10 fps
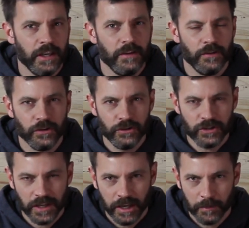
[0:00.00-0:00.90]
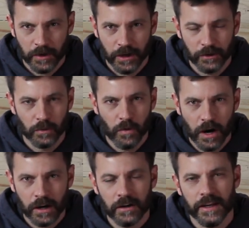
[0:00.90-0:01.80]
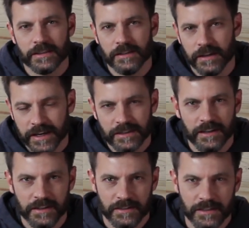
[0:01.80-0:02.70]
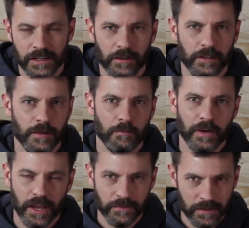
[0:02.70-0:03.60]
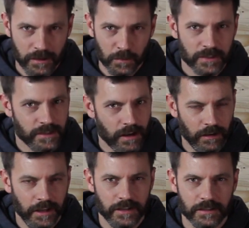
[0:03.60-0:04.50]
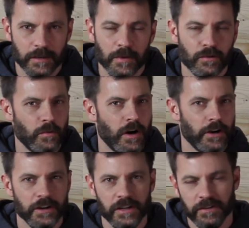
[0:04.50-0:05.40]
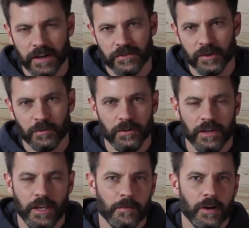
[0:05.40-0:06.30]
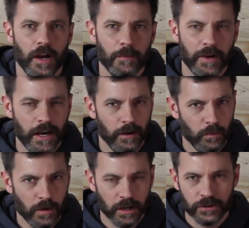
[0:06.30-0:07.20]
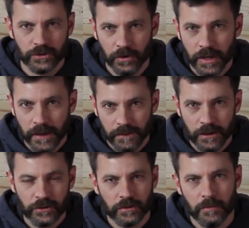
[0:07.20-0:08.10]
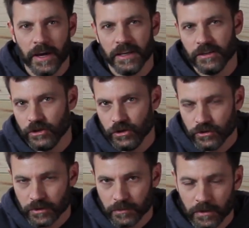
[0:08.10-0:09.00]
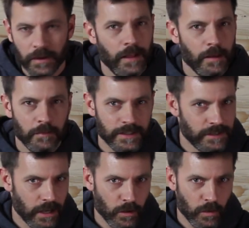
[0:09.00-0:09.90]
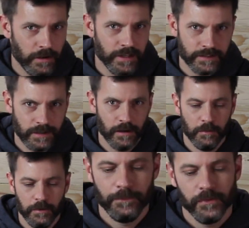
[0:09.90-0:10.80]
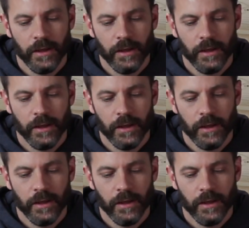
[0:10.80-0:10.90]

If you're using the camera underwater, it's nice that it's sealed, but everything will sound like it's coming through water even after you pull the camera up out of the water. So the internal mic is usable, but the sound quality is terrible.